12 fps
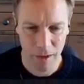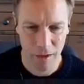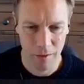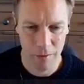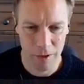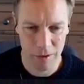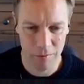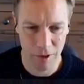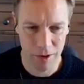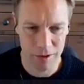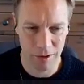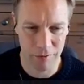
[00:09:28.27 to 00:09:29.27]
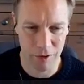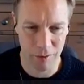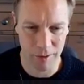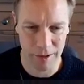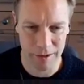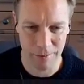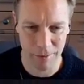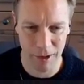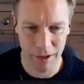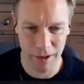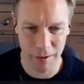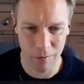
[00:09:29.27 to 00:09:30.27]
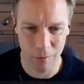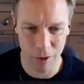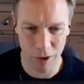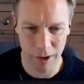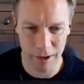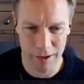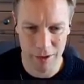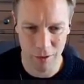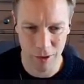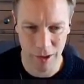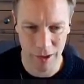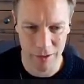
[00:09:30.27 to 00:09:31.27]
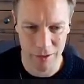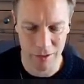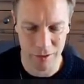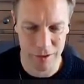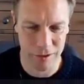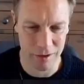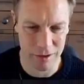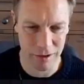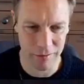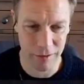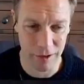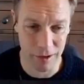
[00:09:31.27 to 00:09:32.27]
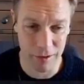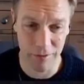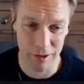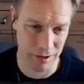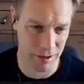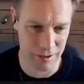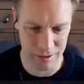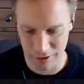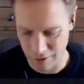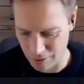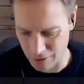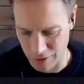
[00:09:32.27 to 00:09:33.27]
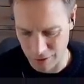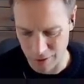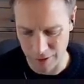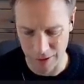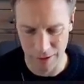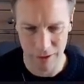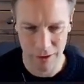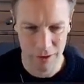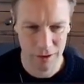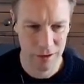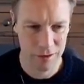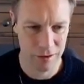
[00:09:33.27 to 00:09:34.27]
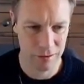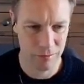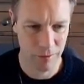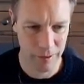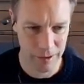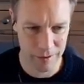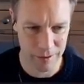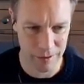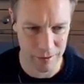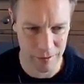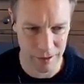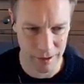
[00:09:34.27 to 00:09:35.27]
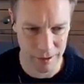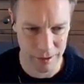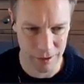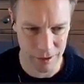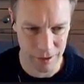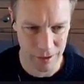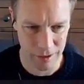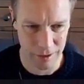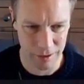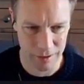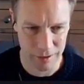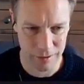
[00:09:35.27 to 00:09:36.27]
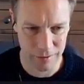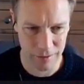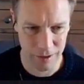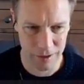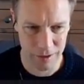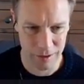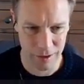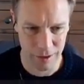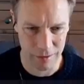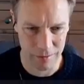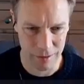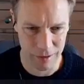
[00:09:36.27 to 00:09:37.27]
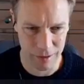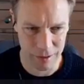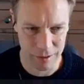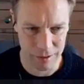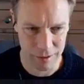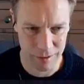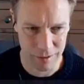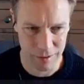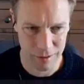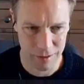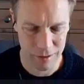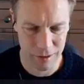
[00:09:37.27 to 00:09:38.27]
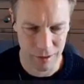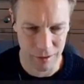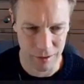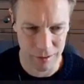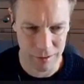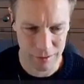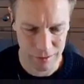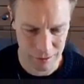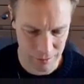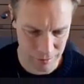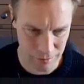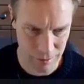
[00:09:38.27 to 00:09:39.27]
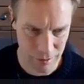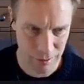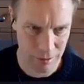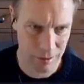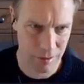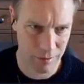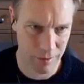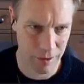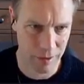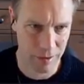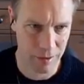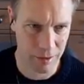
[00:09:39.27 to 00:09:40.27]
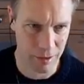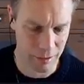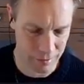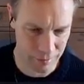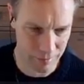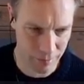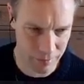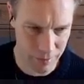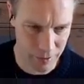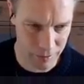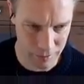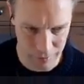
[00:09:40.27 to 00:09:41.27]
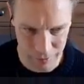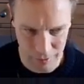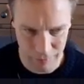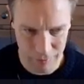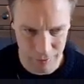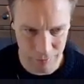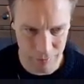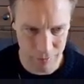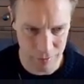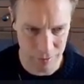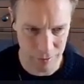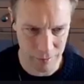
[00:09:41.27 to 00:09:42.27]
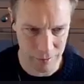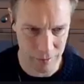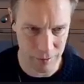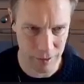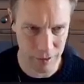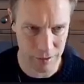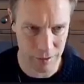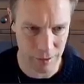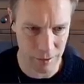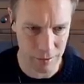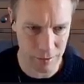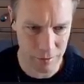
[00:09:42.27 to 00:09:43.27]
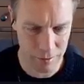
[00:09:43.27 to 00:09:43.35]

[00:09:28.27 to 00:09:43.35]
we didn't write a safety comment explaining why it's okay to do this unsafe thing. And the reason is it's not okay. So what we need to do actually is we need to check whether it's null. So we had a, yeah. So what we can do is if self dot dot is null,